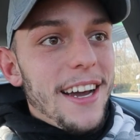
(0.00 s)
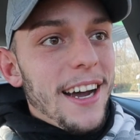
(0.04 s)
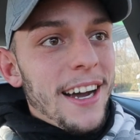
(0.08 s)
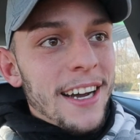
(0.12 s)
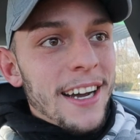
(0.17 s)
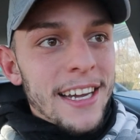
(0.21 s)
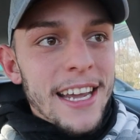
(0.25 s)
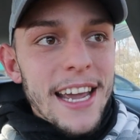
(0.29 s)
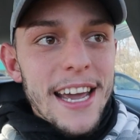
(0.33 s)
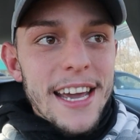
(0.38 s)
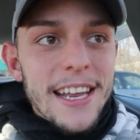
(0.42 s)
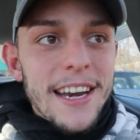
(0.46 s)

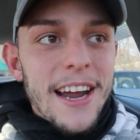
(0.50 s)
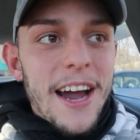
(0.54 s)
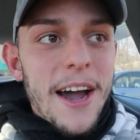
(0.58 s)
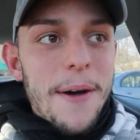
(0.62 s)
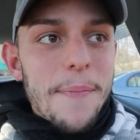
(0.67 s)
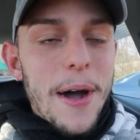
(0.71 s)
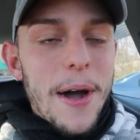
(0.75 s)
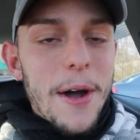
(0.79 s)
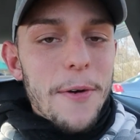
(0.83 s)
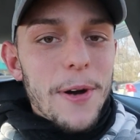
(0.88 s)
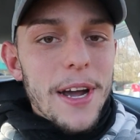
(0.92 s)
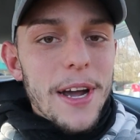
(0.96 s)
Again,
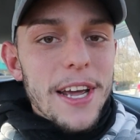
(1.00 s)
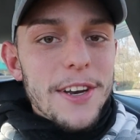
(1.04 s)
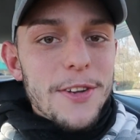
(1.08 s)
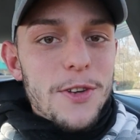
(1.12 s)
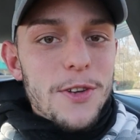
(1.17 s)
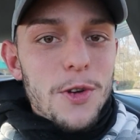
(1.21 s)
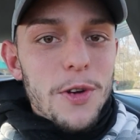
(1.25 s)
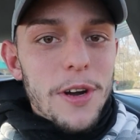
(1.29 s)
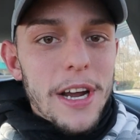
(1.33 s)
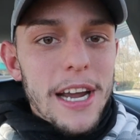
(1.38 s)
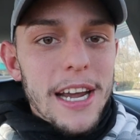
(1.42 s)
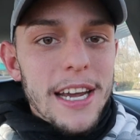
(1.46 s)
on my way to
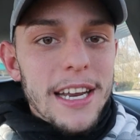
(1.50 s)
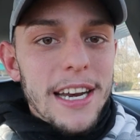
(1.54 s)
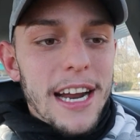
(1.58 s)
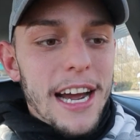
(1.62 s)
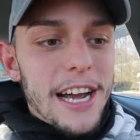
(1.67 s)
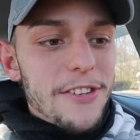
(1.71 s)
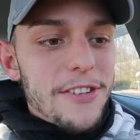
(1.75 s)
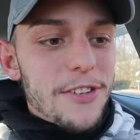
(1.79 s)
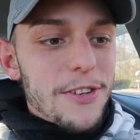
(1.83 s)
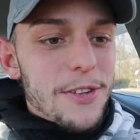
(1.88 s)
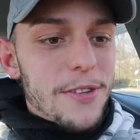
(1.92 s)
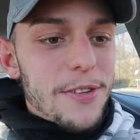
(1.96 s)
train.
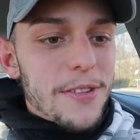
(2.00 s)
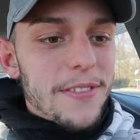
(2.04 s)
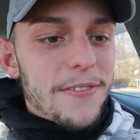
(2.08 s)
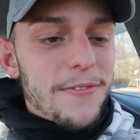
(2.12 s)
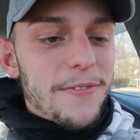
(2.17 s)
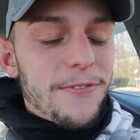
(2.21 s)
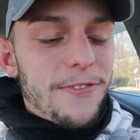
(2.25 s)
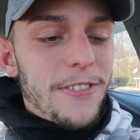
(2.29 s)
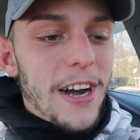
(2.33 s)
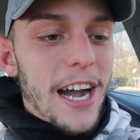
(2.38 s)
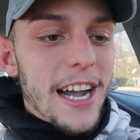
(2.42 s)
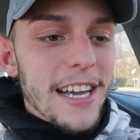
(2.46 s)
I just
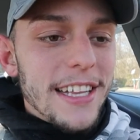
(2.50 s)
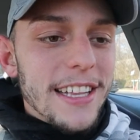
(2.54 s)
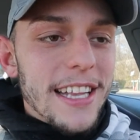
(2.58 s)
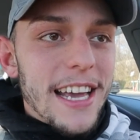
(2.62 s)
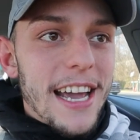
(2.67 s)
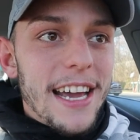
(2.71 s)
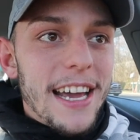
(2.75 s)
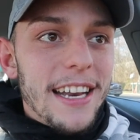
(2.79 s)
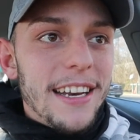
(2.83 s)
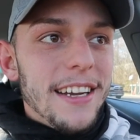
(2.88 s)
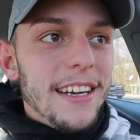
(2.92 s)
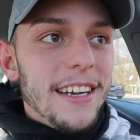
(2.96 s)
find
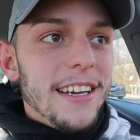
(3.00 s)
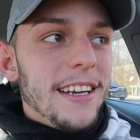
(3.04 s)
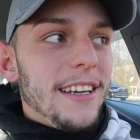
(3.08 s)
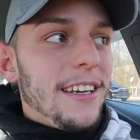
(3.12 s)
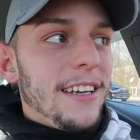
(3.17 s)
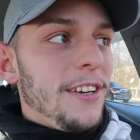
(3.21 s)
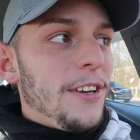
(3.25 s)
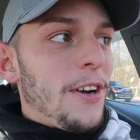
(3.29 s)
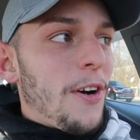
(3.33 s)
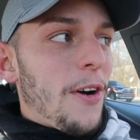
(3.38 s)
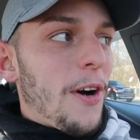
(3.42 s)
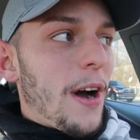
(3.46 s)
that,
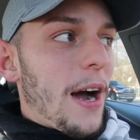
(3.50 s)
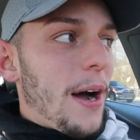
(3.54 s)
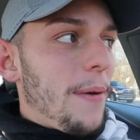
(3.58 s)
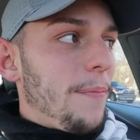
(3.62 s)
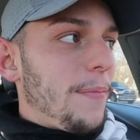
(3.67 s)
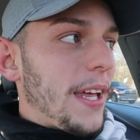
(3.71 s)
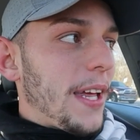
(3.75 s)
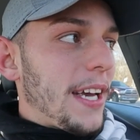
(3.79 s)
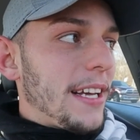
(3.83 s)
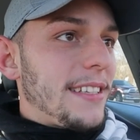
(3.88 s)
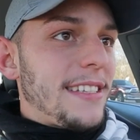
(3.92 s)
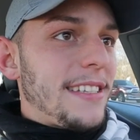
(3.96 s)
you know,
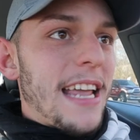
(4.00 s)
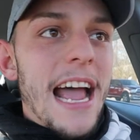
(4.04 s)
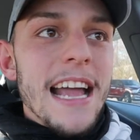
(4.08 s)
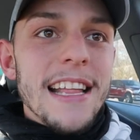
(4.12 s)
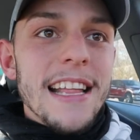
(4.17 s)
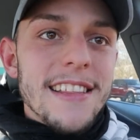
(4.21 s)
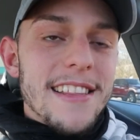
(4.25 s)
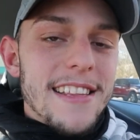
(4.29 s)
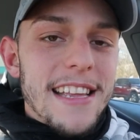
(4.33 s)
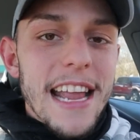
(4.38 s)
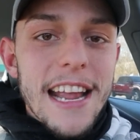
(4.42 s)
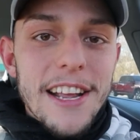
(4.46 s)
I'm like
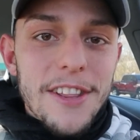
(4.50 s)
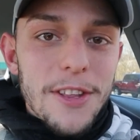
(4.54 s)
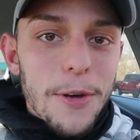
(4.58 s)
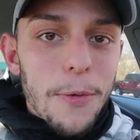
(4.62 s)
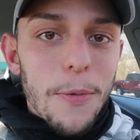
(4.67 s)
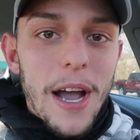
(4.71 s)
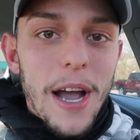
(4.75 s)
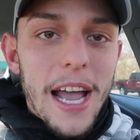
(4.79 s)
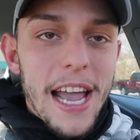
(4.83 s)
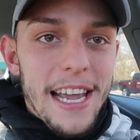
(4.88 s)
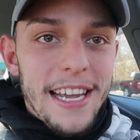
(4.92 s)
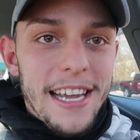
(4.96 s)
10 states
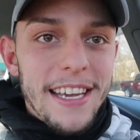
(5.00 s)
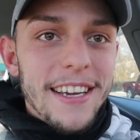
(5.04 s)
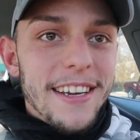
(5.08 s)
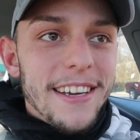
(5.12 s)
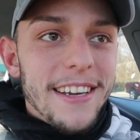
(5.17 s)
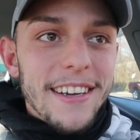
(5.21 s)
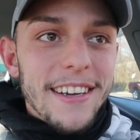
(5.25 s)
away.